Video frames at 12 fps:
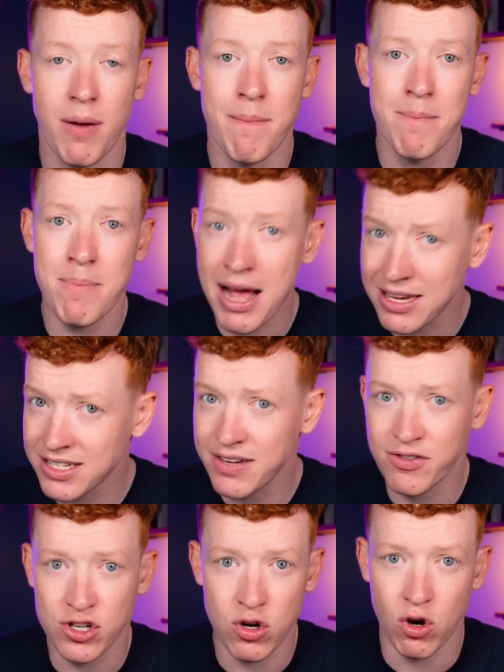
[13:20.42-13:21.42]
up
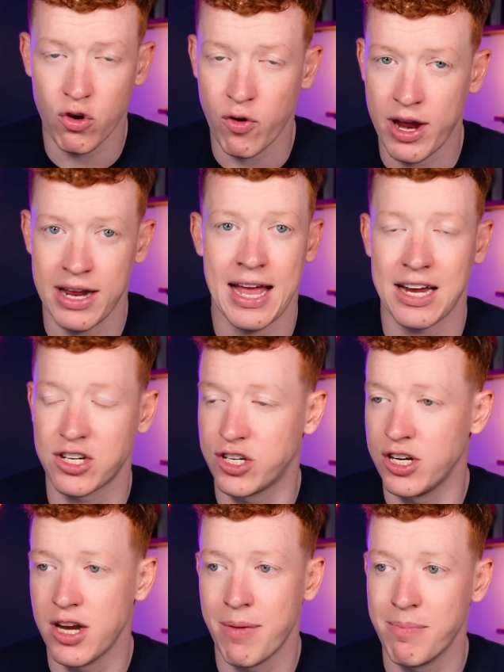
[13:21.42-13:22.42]
massive shot creating
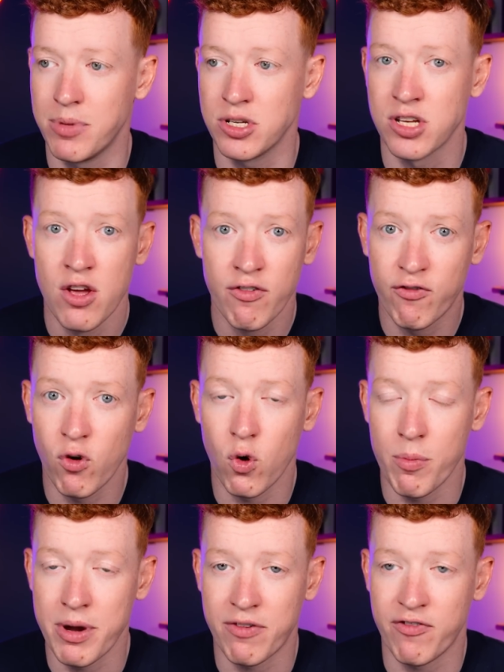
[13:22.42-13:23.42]
action numbers for
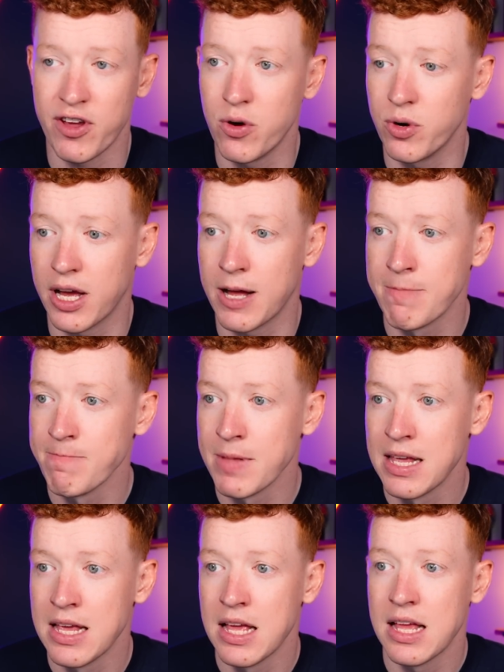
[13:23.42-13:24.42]
a midfielder.
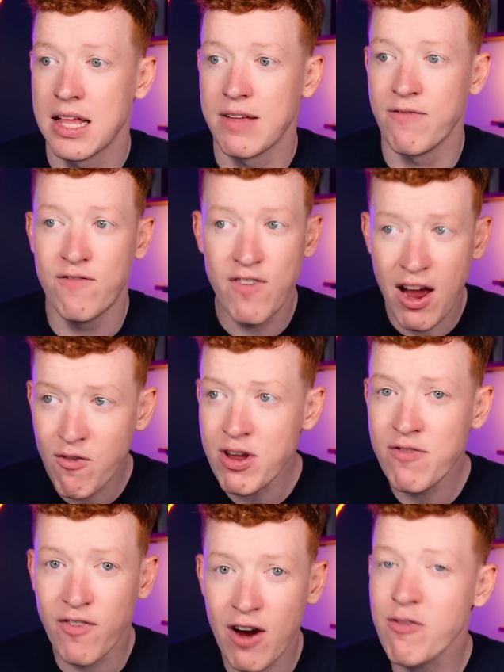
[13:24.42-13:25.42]

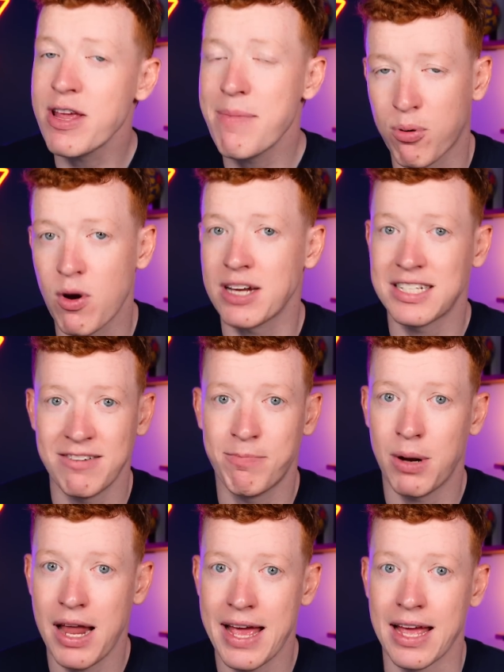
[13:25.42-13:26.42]
Very, very impressive
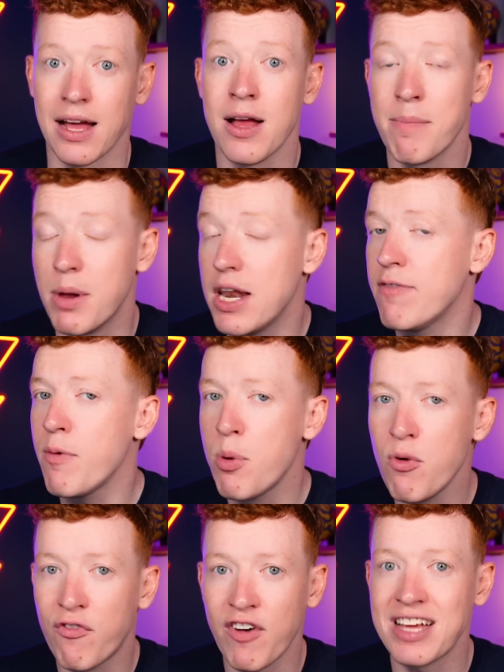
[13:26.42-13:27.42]
player, but
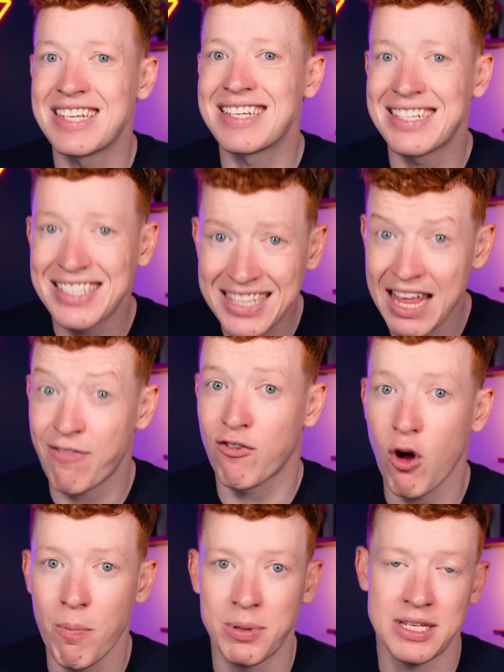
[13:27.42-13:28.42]
Liverpool face stiff
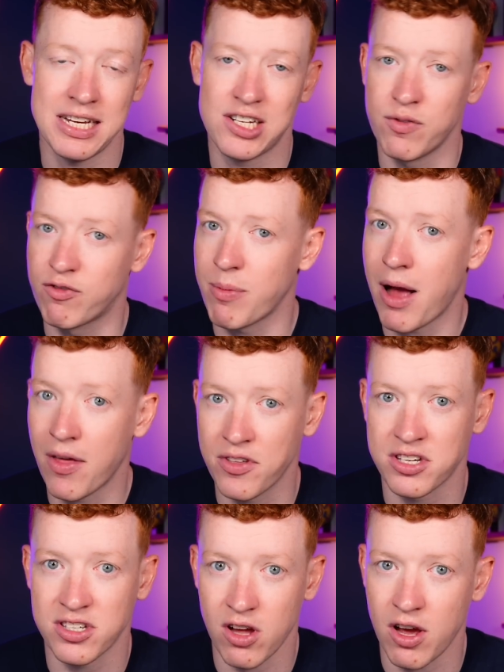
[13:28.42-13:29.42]
competition from other
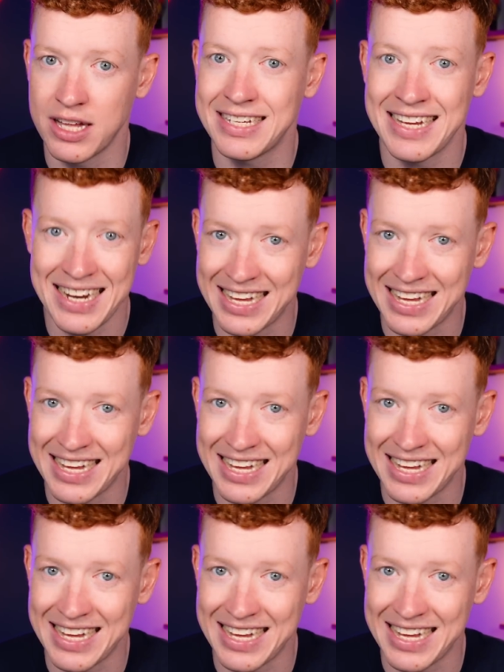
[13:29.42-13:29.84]
sides in